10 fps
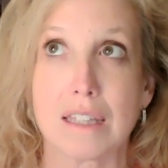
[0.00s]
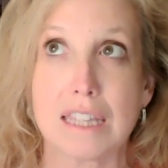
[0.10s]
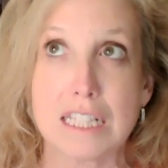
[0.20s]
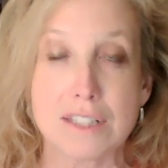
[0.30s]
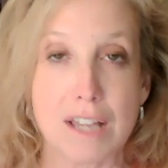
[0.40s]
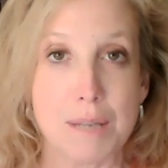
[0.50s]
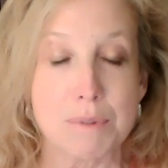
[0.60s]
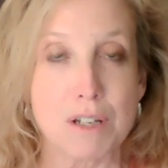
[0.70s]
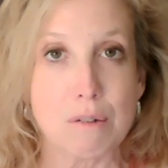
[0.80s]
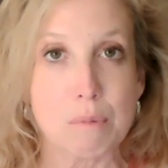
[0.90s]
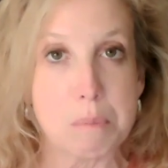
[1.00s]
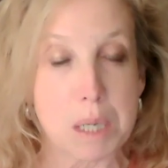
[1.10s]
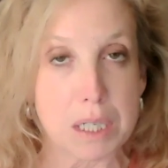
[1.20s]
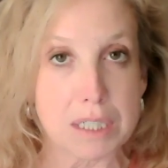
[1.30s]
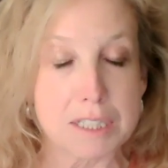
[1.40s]
These times are
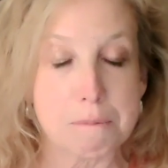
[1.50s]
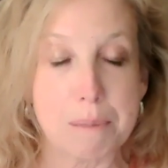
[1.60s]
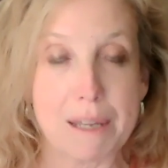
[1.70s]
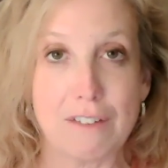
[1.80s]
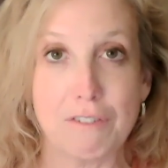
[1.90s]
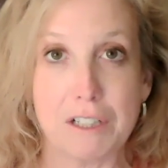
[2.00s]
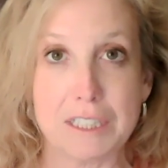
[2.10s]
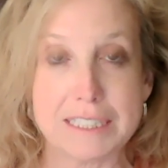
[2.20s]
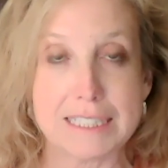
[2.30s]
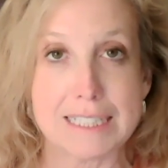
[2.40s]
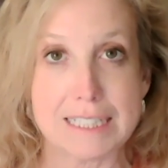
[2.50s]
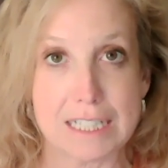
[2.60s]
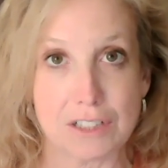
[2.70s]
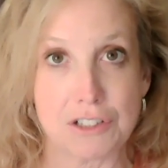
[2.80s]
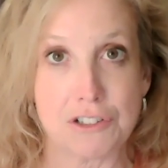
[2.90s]
marked by a very
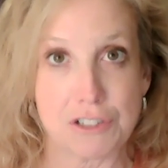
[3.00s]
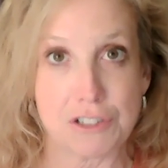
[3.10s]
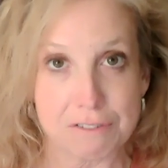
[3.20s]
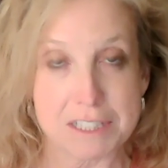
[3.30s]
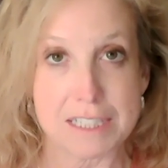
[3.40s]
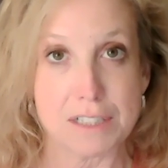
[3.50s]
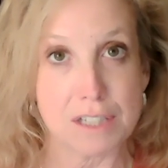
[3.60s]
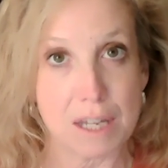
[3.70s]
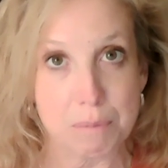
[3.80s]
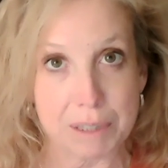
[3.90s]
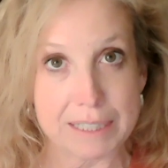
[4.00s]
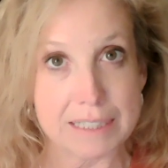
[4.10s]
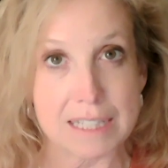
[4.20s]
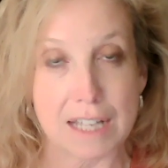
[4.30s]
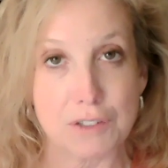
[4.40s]
distinct shift in
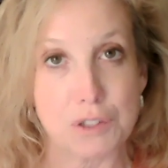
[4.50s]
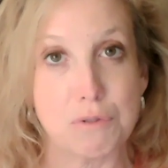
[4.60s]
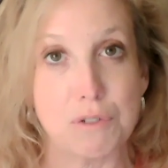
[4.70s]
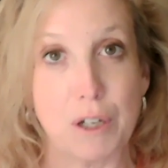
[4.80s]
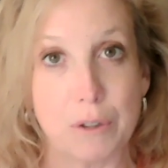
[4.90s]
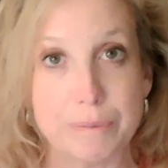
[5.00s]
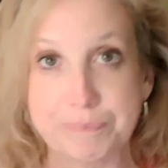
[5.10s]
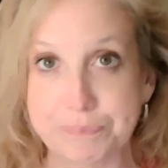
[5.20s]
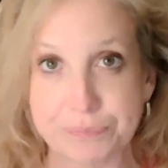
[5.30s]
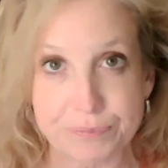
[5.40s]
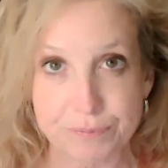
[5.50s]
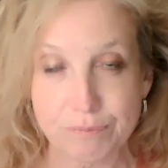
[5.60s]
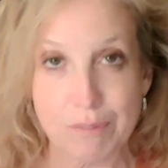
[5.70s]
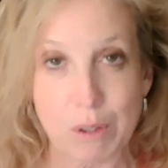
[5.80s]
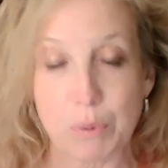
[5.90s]
timelines, as you know.
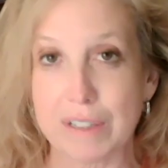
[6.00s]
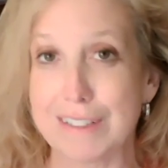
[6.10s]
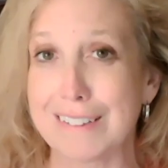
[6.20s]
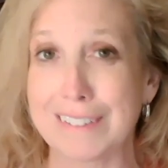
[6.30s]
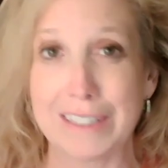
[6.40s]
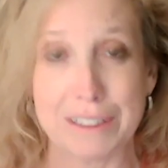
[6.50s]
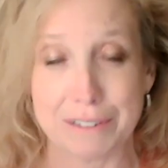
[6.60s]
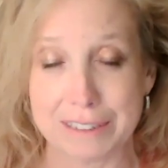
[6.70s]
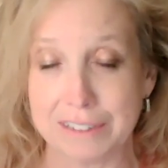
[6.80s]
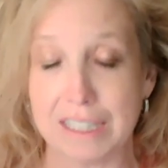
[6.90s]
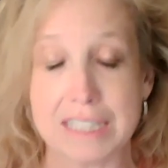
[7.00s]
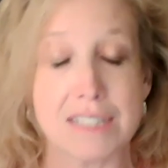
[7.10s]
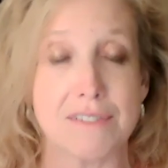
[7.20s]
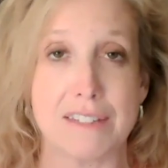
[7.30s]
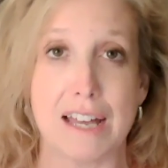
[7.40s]
We're hearing
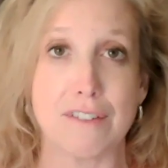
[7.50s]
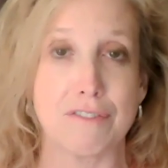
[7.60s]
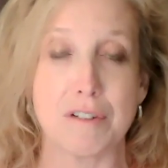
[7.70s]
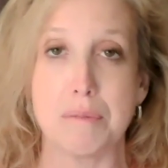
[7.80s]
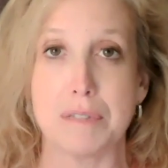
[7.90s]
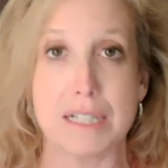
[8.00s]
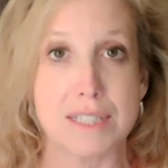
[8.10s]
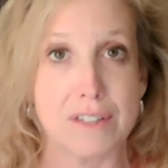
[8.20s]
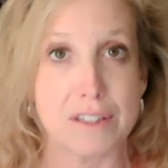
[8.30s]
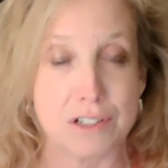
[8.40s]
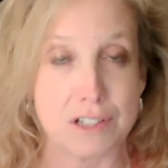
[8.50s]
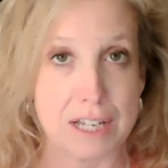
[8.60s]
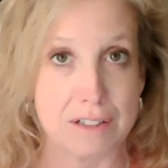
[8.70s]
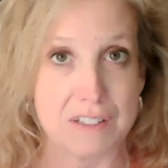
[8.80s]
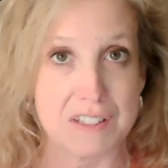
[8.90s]
lots of that from lots of other
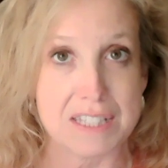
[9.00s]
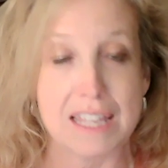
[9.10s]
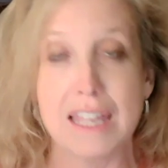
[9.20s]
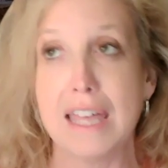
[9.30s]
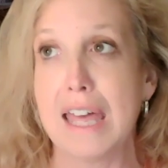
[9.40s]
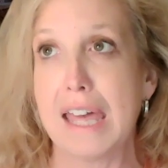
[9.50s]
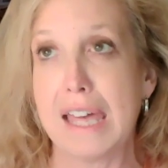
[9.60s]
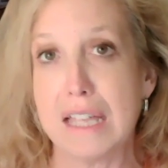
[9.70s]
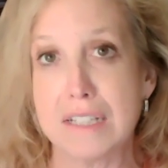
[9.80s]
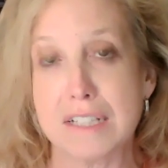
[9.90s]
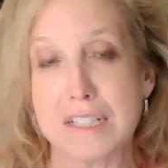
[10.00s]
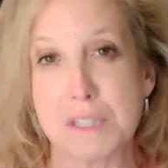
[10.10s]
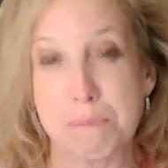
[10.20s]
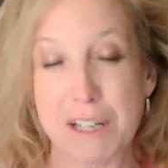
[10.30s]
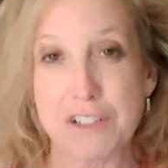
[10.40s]
channels, and
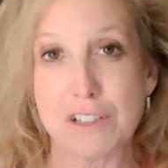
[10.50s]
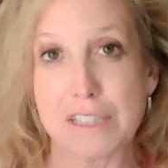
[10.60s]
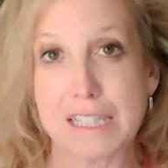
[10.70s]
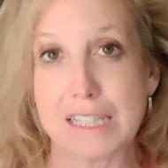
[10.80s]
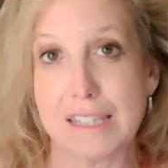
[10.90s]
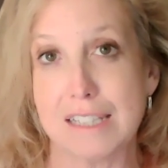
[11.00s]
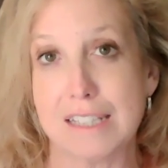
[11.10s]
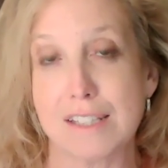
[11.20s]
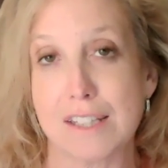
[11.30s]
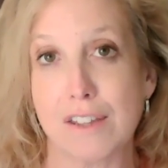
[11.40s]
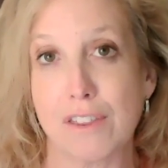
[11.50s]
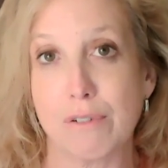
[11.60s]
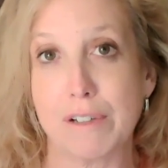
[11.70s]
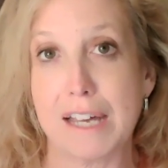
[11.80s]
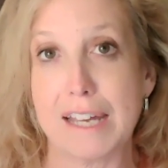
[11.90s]
especially this
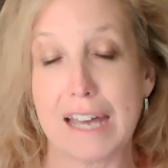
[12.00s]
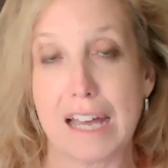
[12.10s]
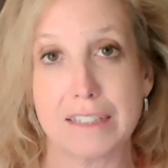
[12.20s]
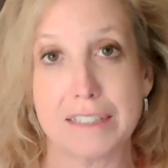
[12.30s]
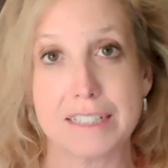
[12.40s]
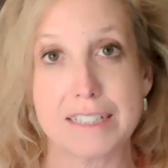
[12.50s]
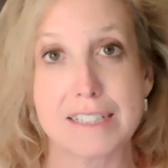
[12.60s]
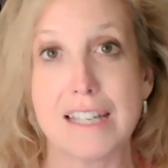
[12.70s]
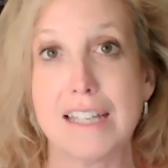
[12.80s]
three-eye atlas